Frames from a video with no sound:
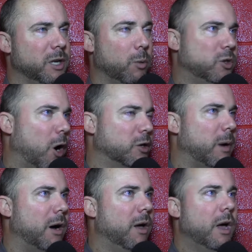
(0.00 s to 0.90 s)
You know, we talked
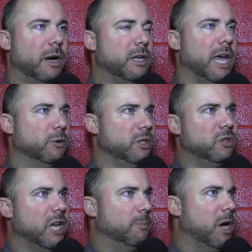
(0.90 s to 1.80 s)
about Kelsey
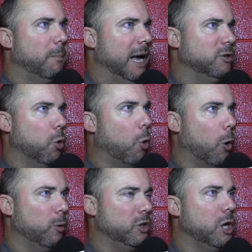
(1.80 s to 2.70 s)
stepped up, Asia
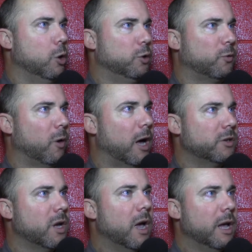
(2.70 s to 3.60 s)
Orr was huge for
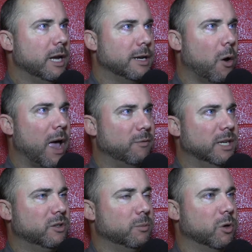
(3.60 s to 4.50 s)
us. You know, Hev
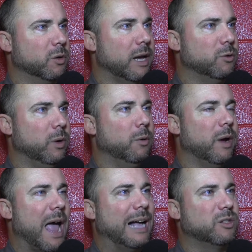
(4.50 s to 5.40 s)
did some good things. We,
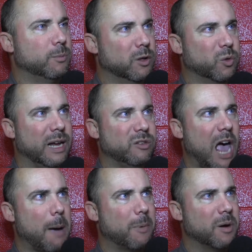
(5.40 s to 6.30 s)
we had some good things
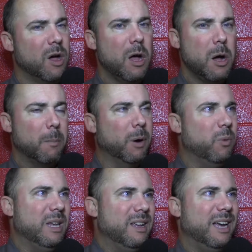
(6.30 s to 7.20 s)
happen, but
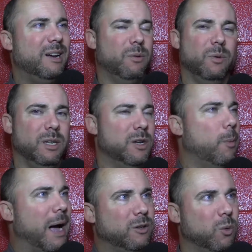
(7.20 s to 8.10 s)
we, we
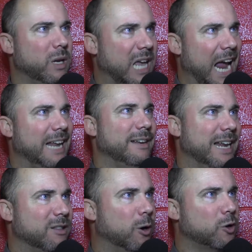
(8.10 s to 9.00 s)
go back to we can't
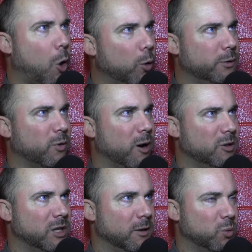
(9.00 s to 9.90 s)
dig those holes for
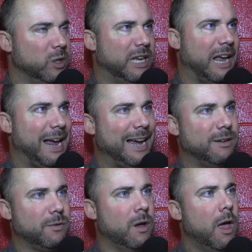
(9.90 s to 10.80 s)
ourselves. We
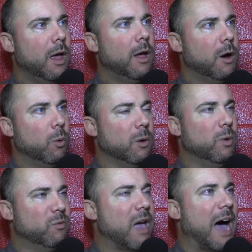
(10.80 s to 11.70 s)
can't we,
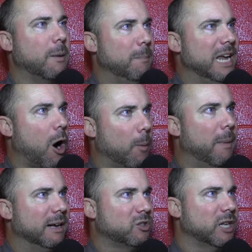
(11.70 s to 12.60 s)
we've got to be our
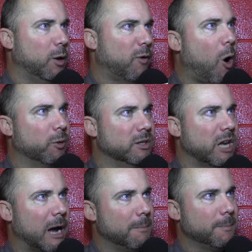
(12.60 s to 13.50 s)
best self all the
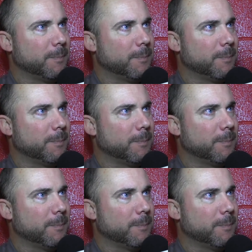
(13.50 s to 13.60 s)
time.